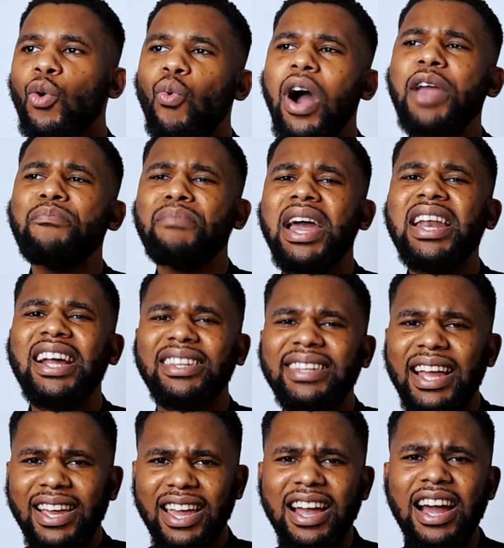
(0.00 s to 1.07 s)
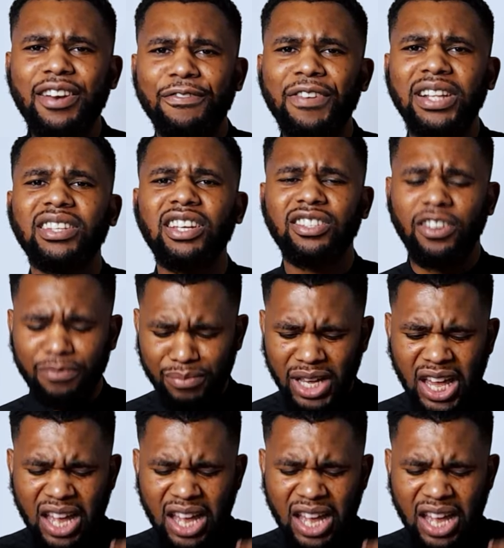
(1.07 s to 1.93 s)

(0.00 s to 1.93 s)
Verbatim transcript: Why men are taking advantage of me?